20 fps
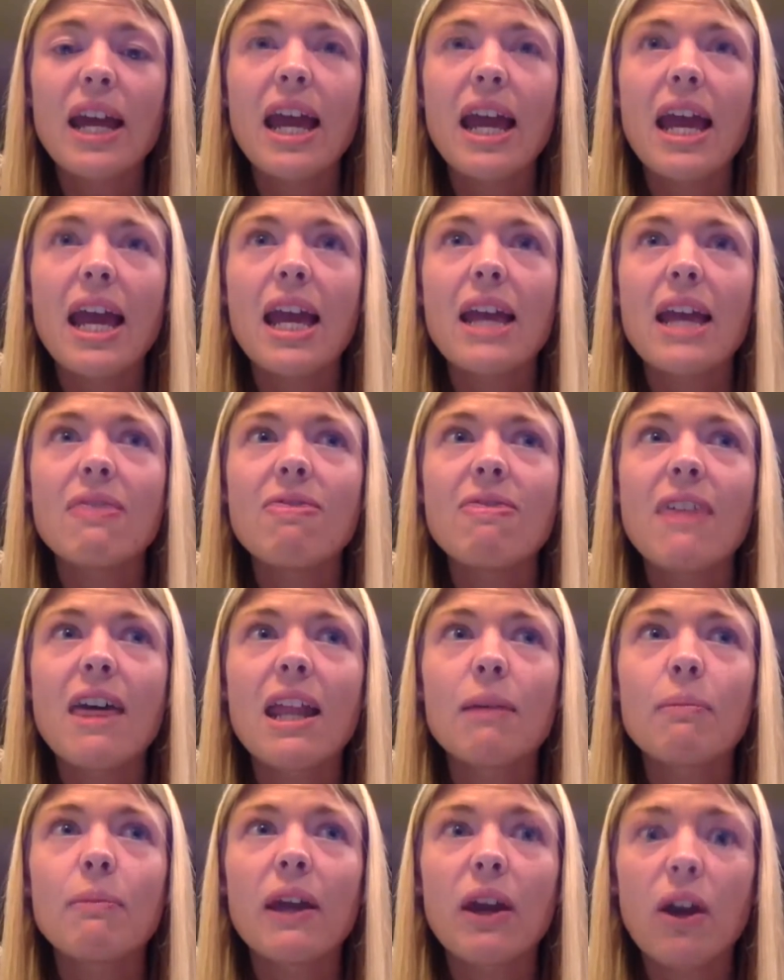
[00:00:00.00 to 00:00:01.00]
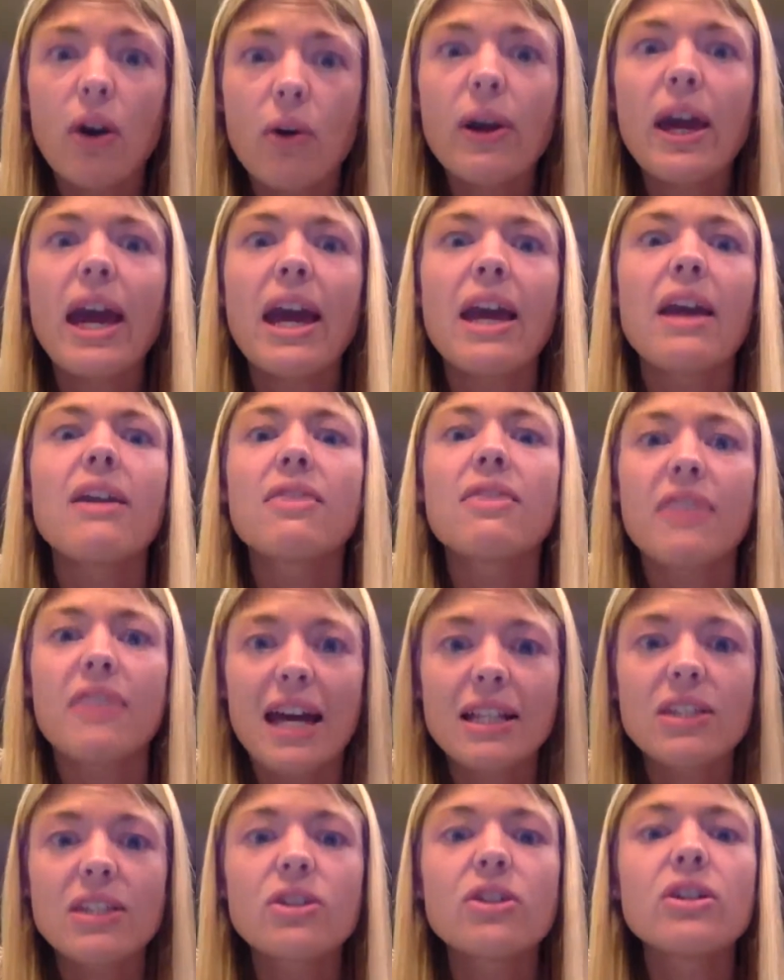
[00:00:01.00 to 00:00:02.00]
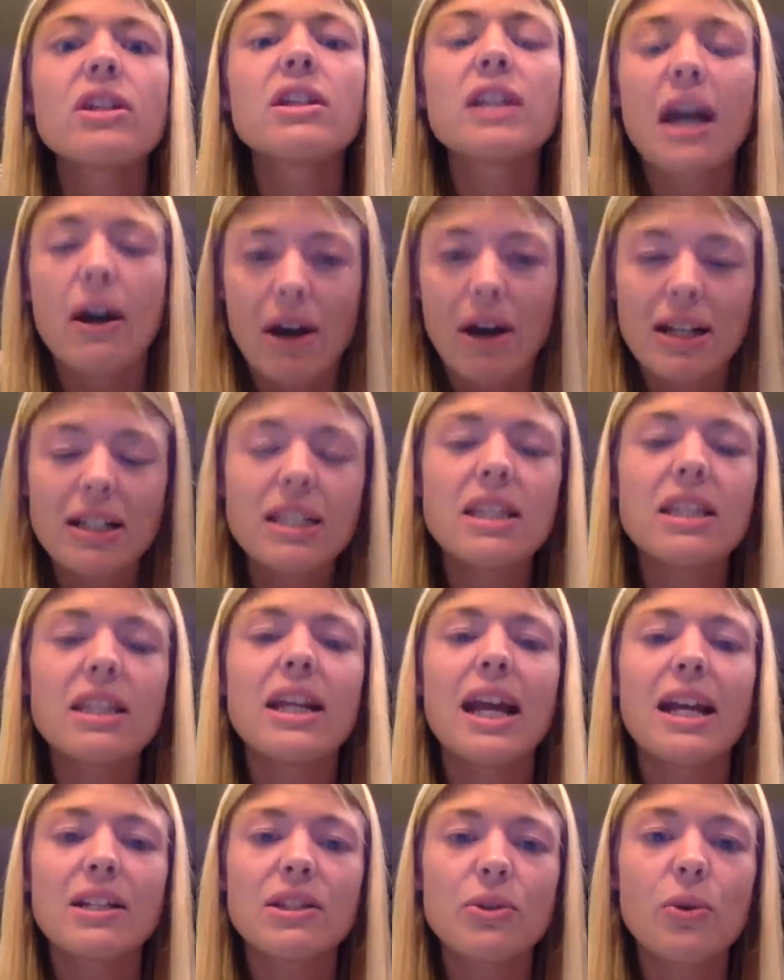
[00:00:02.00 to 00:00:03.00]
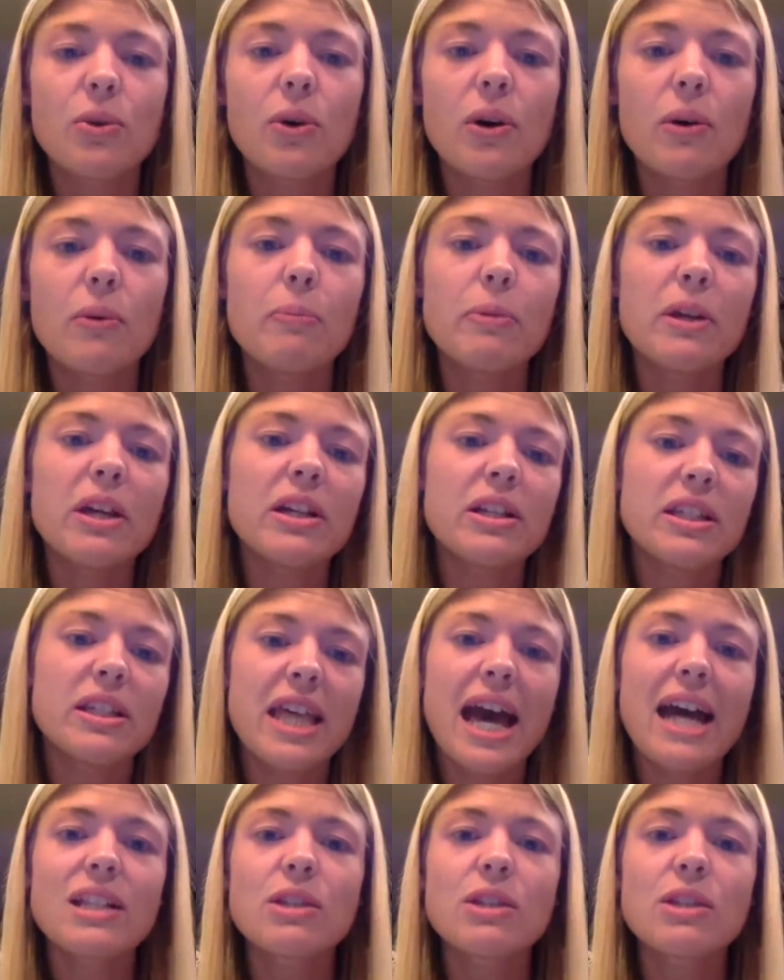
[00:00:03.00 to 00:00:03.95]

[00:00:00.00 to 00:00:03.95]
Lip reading: And then I'm like, okay, that's good. Now on to the next goal, because that's